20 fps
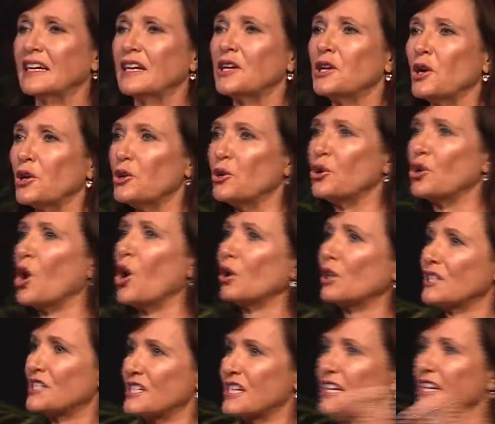You know, your goal
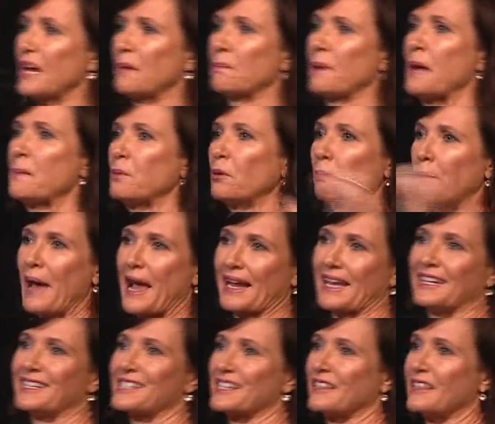is to get people back
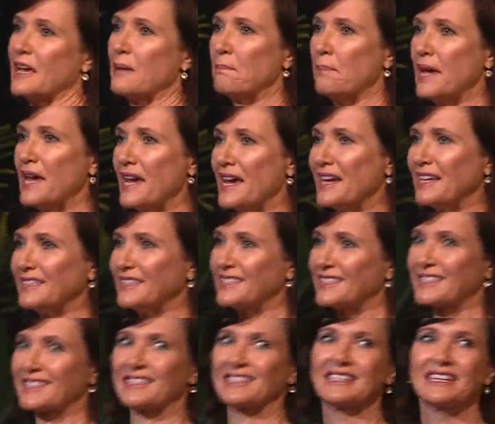into their
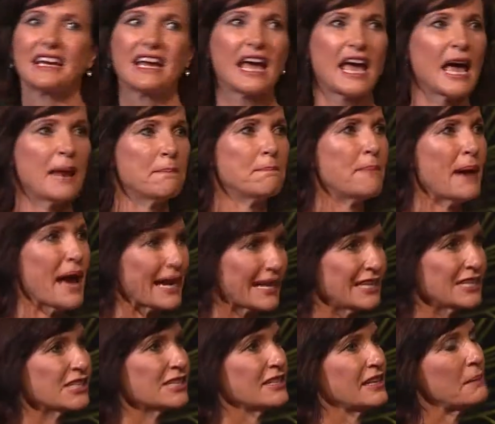beds and back
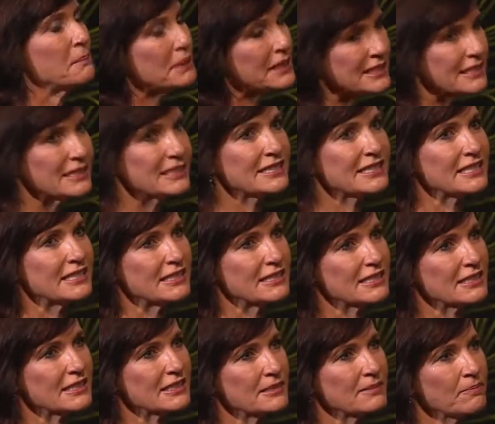into their
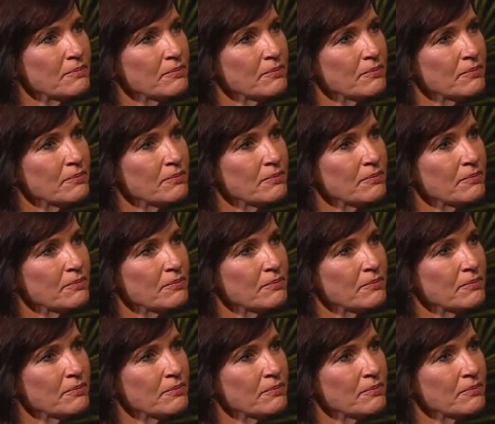businesses,